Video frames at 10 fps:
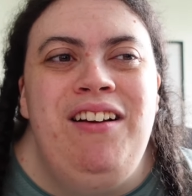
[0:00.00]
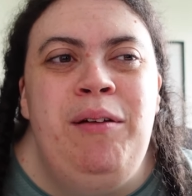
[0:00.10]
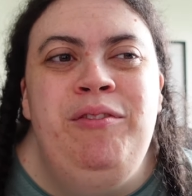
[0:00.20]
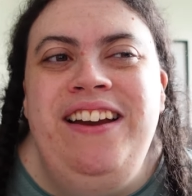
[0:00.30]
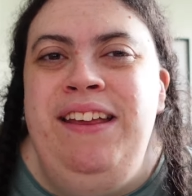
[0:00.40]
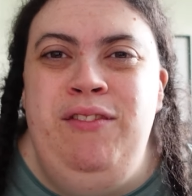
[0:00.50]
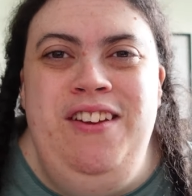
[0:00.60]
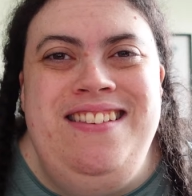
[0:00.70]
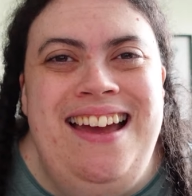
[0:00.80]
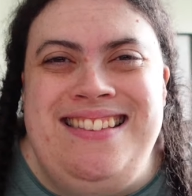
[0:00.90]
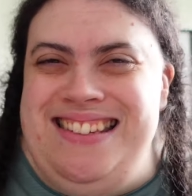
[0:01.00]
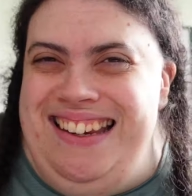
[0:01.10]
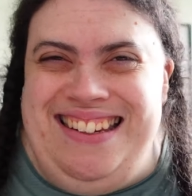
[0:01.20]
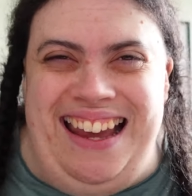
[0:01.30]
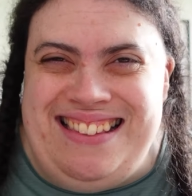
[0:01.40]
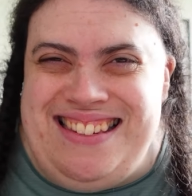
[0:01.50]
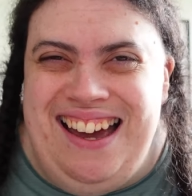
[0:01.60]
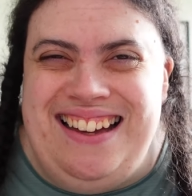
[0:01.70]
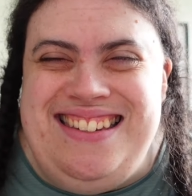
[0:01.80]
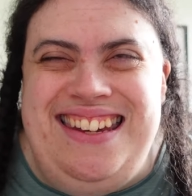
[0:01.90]
I'm really enthusiastic to get
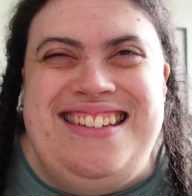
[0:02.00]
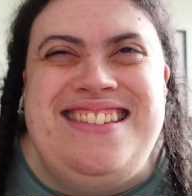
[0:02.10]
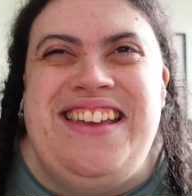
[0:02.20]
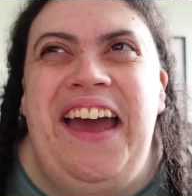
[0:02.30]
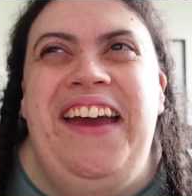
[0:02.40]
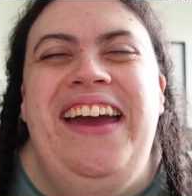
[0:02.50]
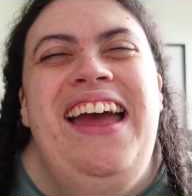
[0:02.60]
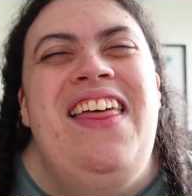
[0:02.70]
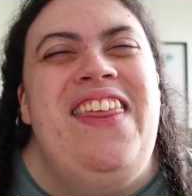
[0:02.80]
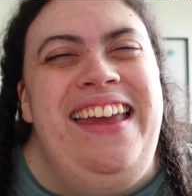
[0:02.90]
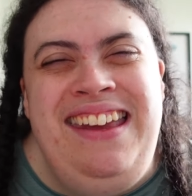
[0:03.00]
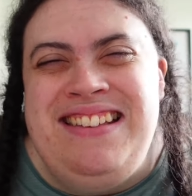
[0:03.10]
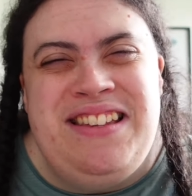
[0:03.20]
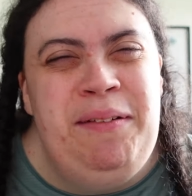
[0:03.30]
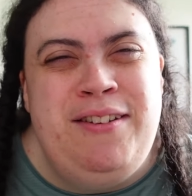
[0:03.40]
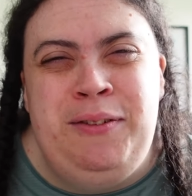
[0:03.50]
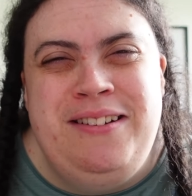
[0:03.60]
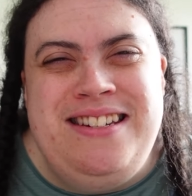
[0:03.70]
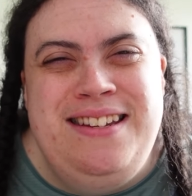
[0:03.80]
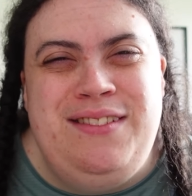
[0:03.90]
started. So thank you so much for
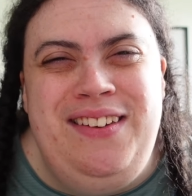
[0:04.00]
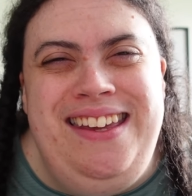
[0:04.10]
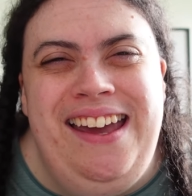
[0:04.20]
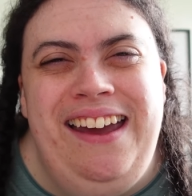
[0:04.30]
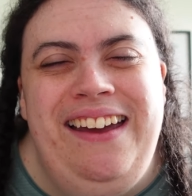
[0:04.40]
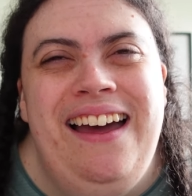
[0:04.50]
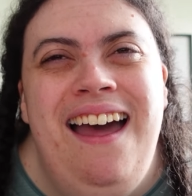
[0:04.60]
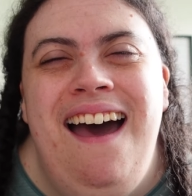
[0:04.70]
watching this video.